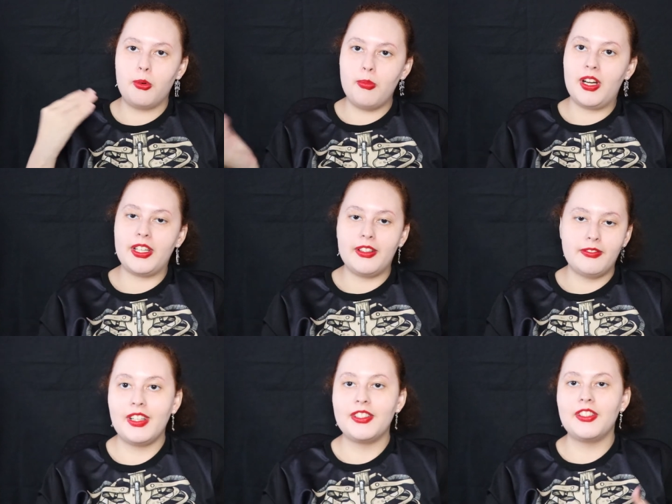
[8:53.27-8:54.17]
for money,
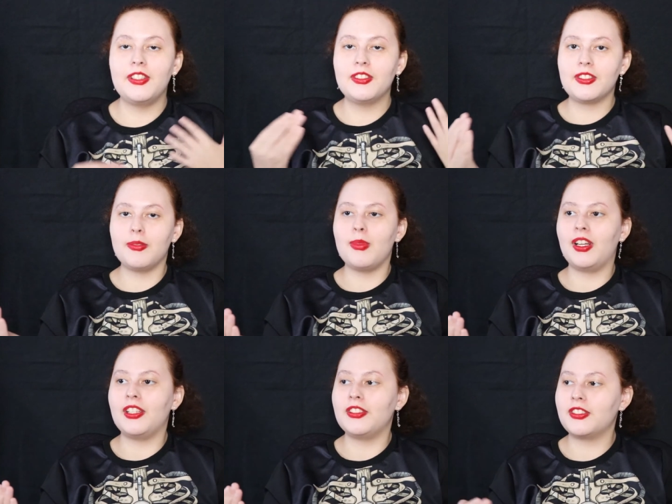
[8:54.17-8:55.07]
and she uses the
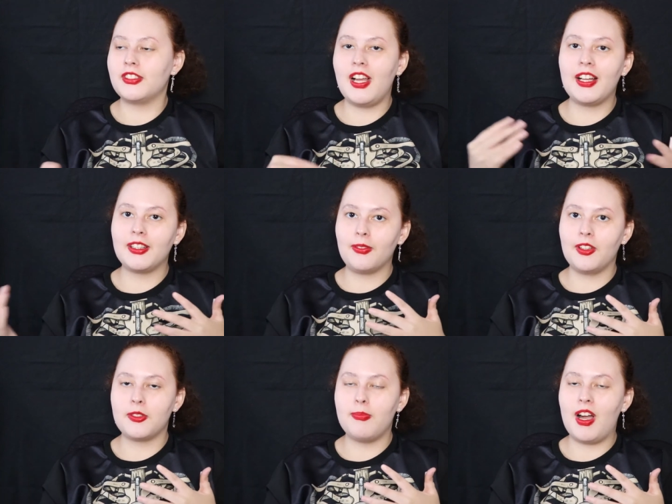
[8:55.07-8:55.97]
money to snag the
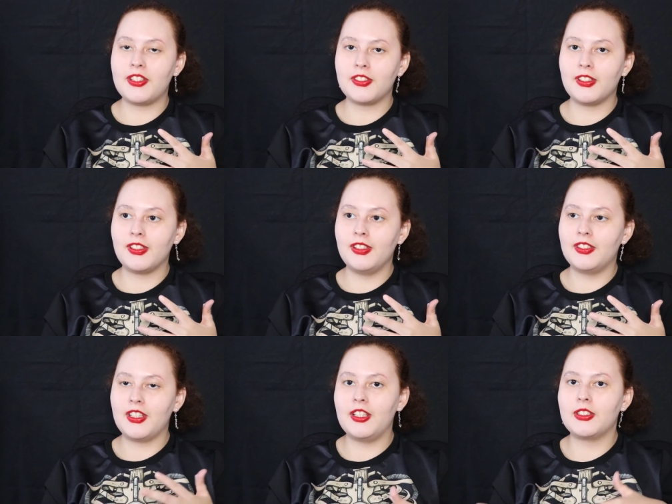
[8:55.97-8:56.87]
rich bachelor.
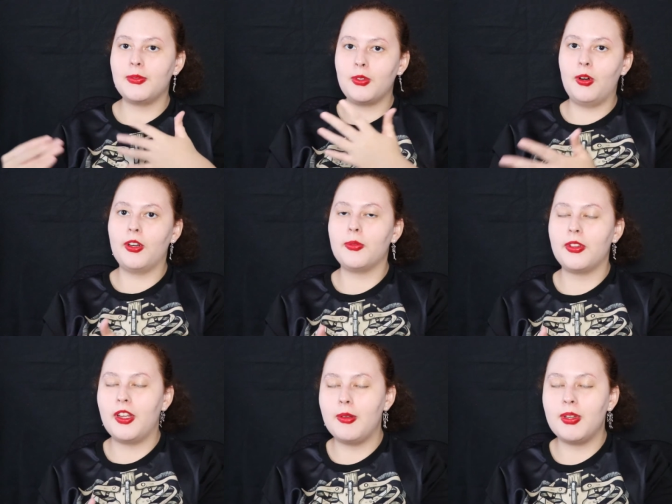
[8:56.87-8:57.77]
She ends up going
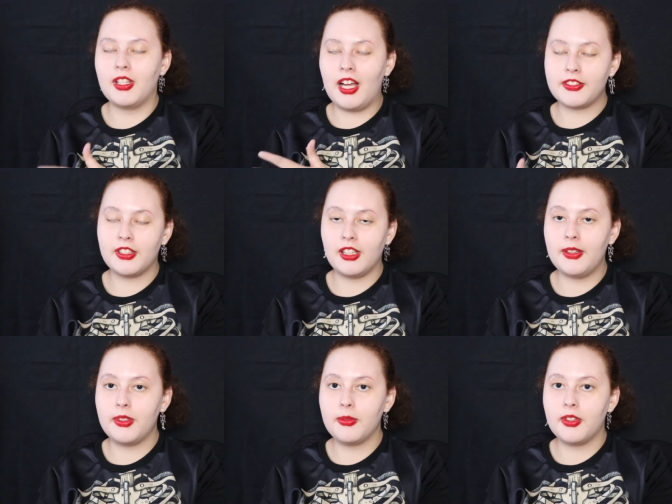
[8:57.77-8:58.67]
with him and actually
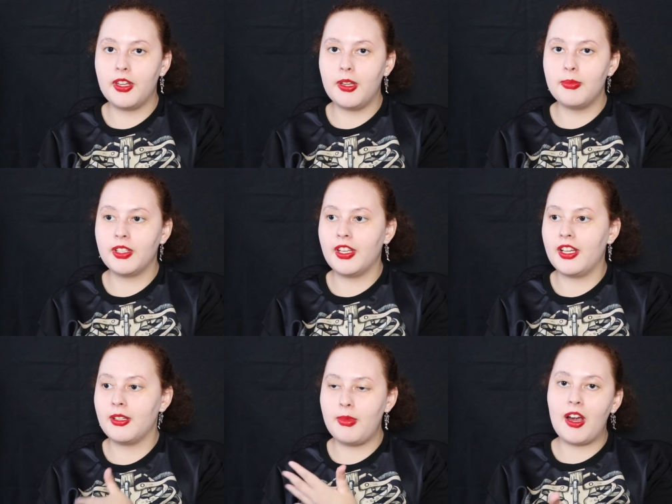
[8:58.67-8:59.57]
living with him and
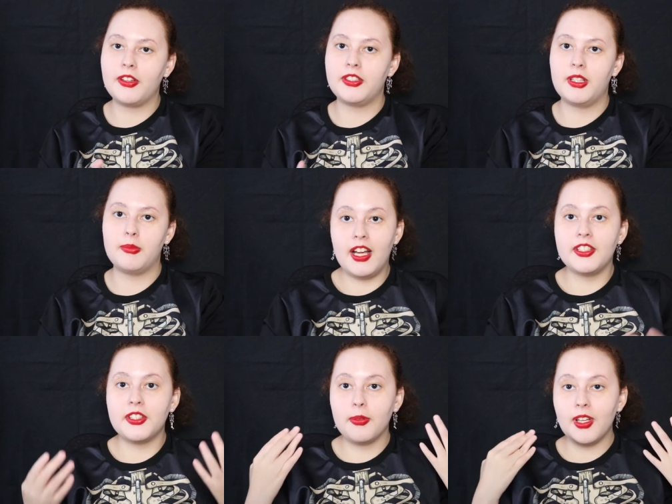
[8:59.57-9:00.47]
getting married to him,
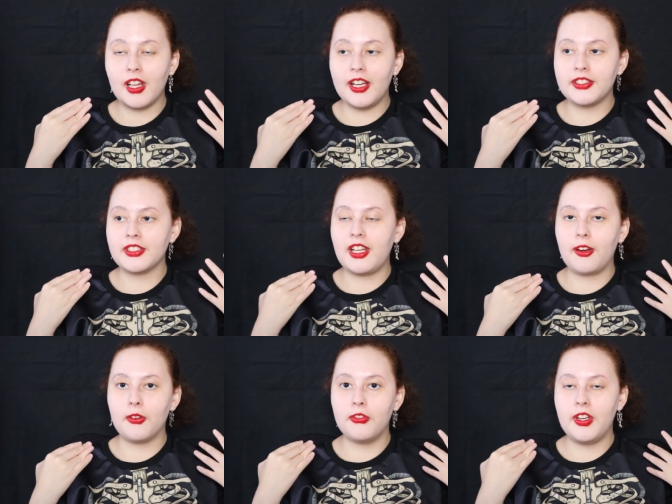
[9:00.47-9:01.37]
and she realizes that
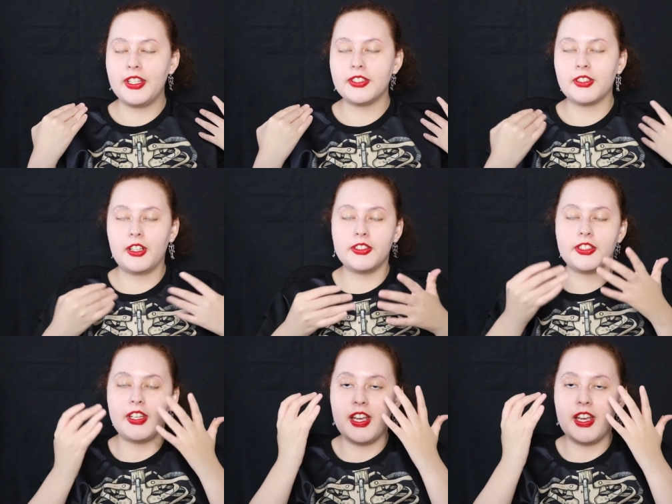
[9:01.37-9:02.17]
her face starts to